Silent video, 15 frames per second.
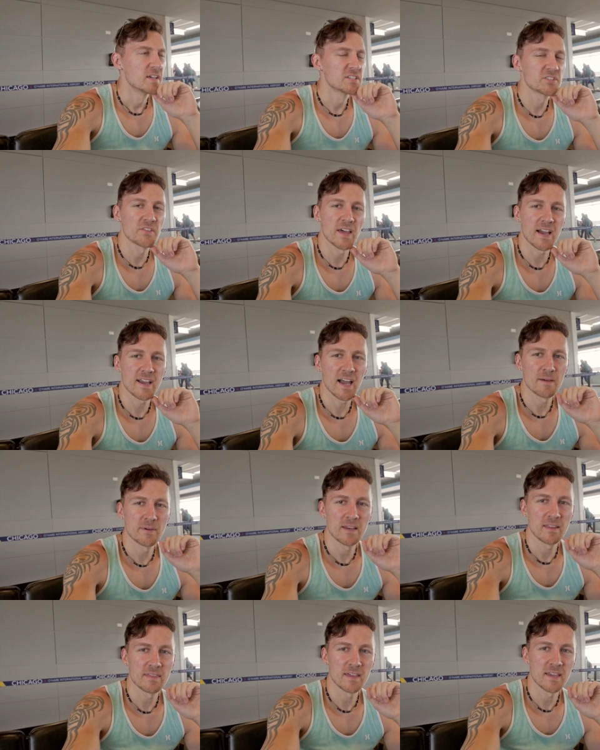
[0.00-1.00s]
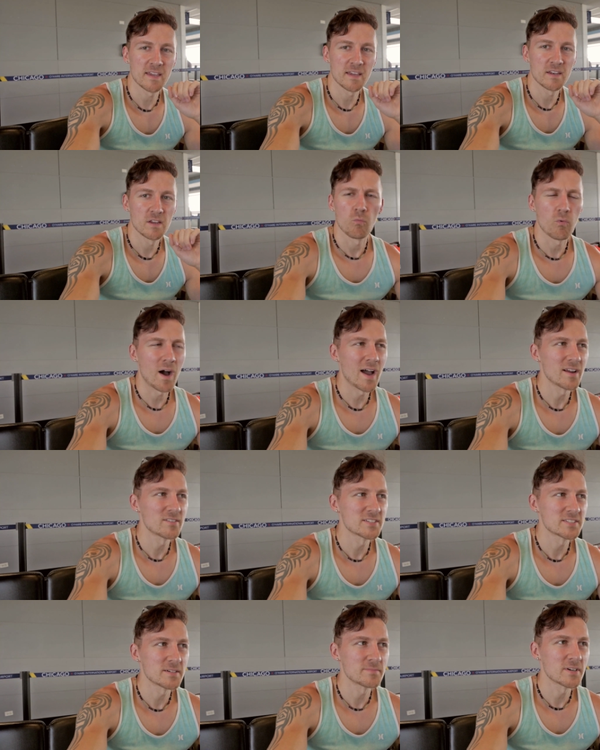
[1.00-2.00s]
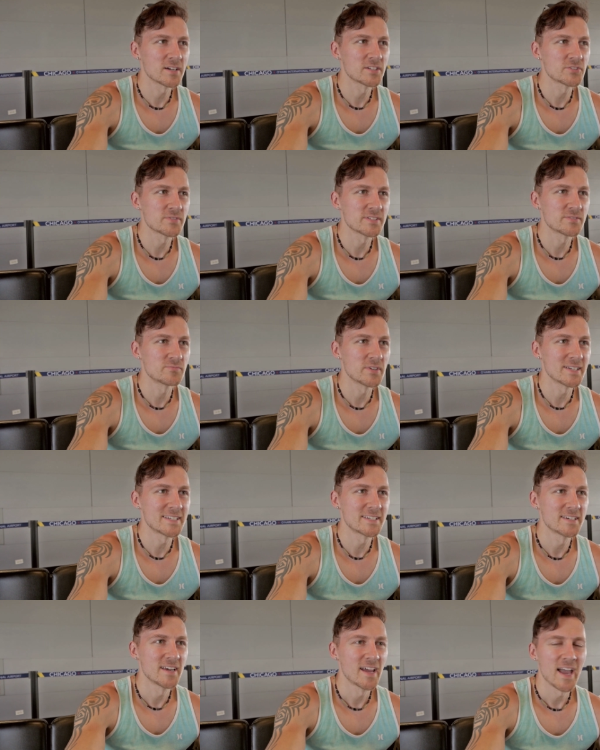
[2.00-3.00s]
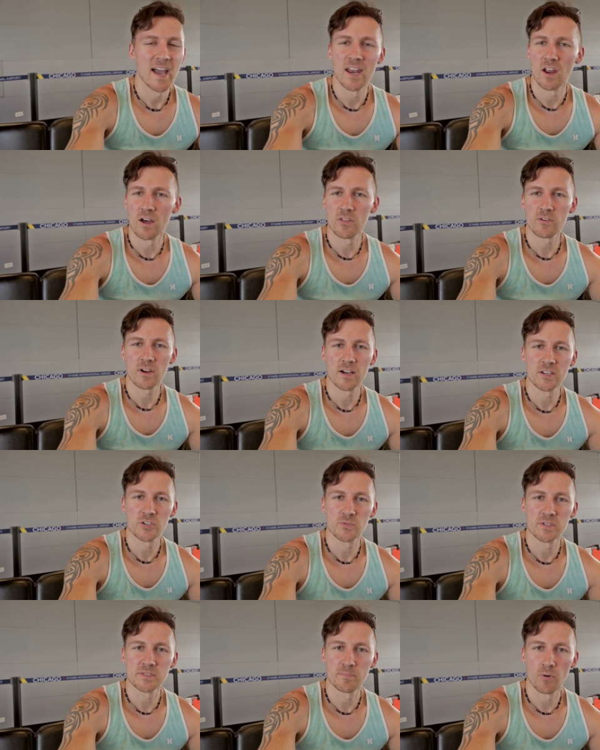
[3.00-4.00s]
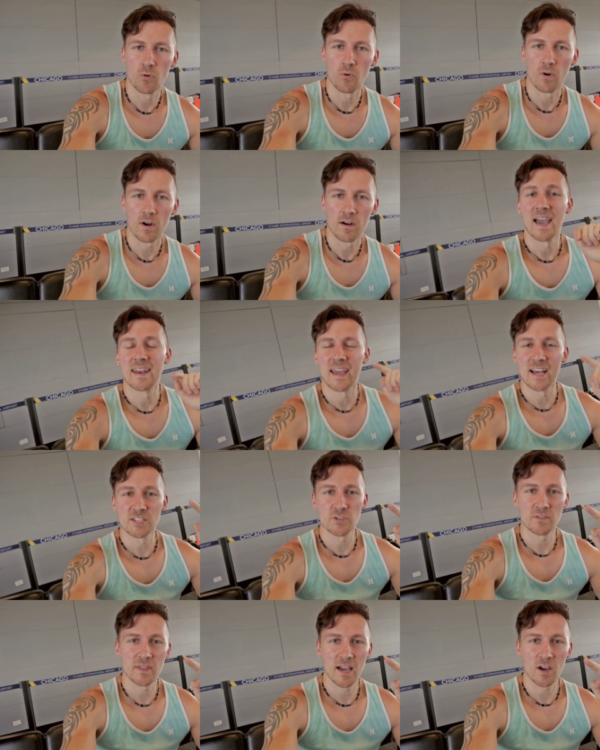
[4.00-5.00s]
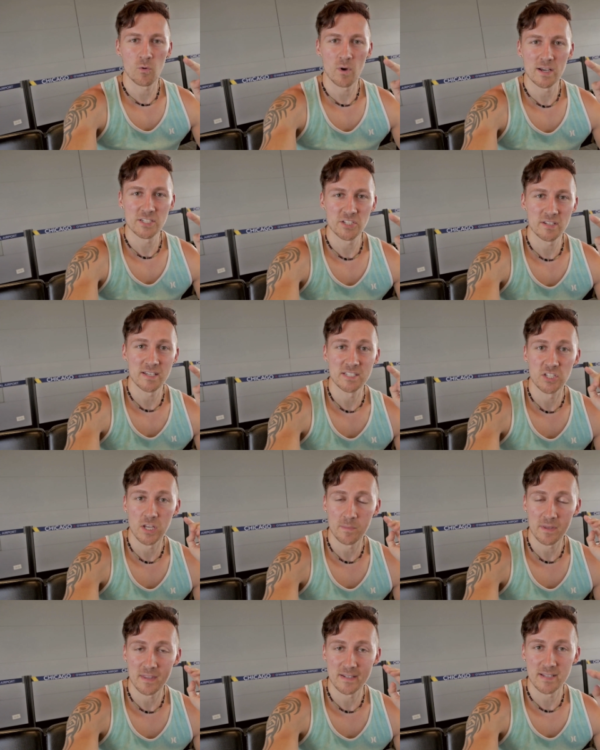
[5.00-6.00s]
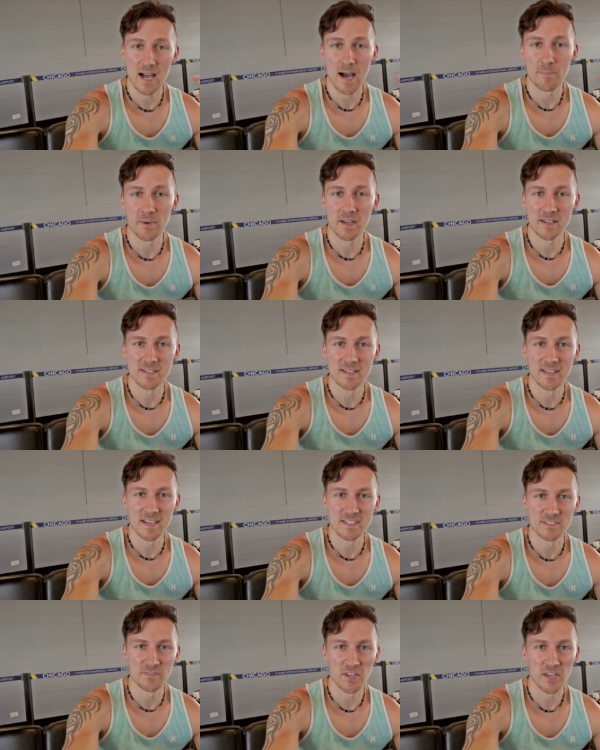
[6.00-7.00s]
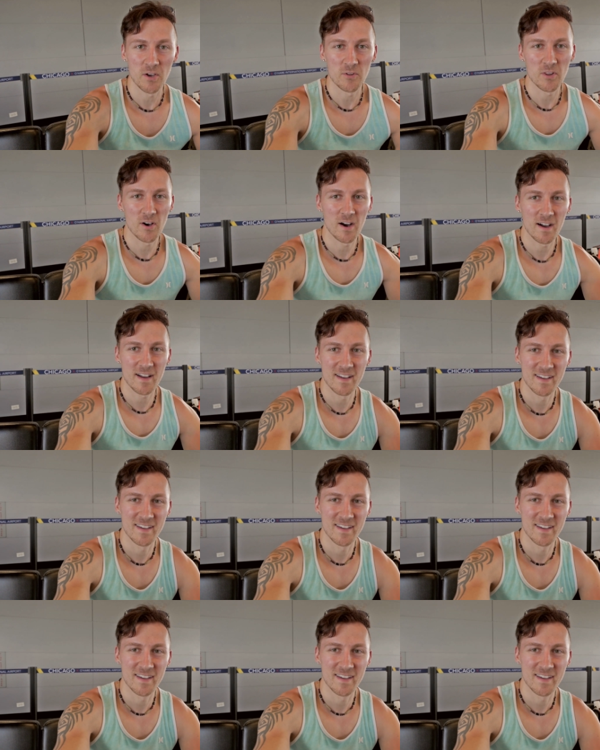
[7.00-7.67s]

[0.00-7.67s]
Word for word: So that got me to thinking, why are some countries rich and other countries poor? And answering that question is gonna be the topic of today's video log.